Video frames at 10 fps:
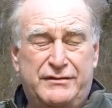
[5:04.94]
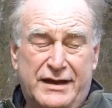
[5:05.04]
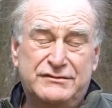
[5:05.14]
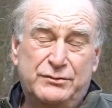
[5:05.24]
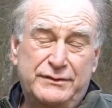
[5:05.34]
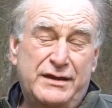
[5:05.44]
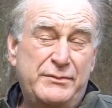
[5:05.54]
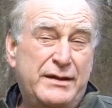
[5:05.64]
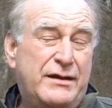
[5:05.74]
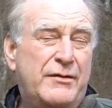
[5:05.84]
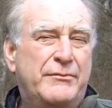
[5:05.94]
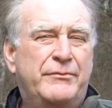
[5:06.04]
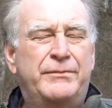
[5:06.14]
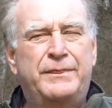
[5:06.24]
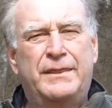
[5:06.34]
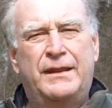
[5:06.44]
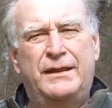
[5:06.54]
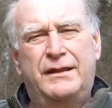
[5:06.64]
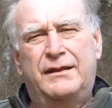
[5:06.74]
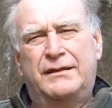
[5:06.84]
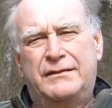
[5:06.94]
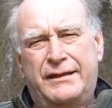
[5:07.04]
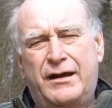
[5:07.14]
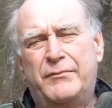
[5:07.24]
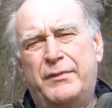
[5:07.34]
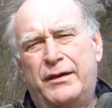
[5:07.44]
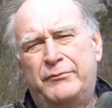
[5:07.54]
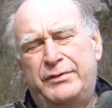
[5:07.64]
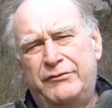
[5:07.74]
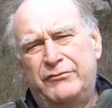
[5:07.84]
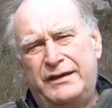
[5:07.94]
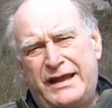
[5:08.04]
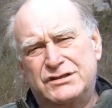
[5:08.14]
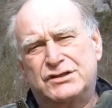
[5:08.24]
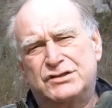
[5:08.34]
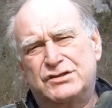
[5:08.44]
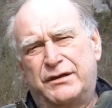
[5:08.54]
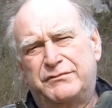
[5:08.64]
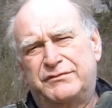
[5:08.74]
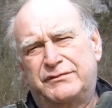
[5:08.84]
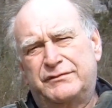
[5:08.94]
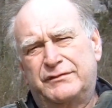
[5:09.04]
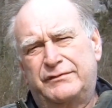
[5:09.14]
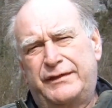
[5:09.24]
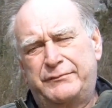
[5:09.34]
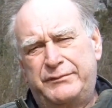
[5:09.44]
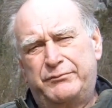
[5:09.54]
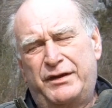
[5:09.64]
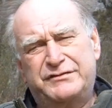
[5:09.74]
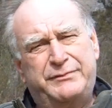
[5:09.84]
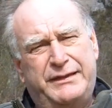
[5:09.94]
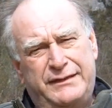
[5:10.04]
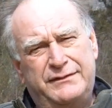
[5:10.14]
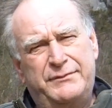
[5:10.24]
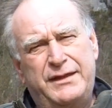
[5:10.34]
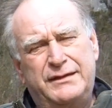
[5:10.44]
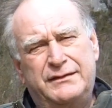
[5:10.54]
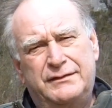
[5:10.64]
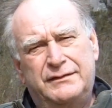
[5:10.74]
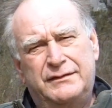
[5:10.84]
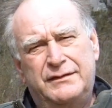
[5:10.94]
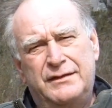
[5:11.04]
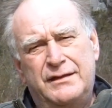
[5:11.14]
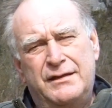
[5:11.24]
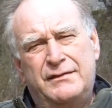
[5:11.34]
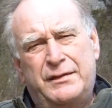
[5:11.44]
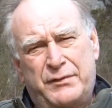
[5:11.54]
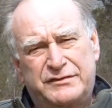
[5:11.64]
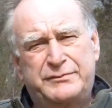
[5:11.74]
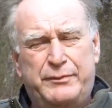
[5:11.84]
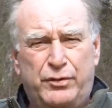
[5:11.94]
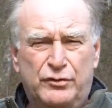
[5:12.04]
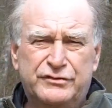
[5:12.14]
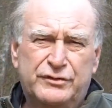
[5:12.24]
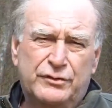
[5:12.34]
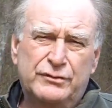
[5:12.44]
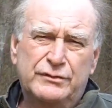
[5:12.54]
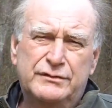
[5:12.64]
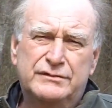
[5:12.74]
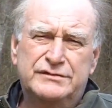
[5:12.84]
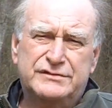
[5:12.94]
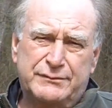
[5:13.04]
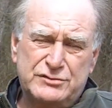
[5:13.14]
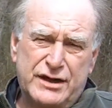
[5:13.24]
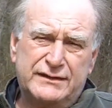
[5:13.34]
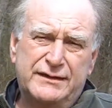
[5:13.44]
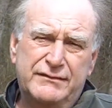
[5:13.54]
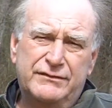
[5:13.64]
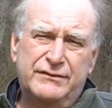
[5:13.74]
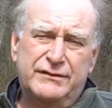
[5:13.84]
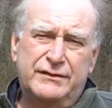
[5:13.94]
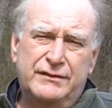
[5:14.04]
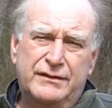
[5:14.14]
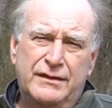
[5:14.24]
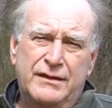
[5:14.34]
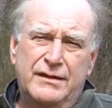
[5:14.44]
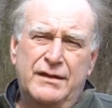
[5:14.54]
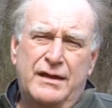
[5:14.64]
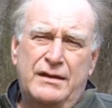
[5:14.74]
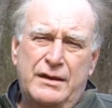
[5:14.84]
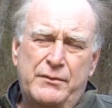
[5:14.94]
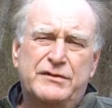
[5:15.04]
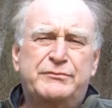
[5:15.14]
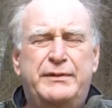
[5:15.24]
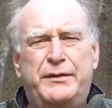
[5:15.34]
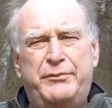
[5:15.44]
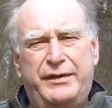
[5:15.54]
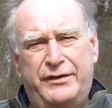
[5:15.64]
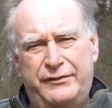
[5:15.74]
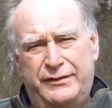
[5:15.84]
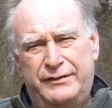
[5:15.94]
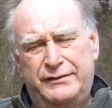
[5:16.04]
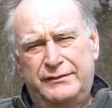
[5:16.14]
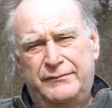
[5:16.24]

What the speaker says: And that's what they become. They come be relationships. They must be intimate, they must be personal, subjective, and they must be apparent.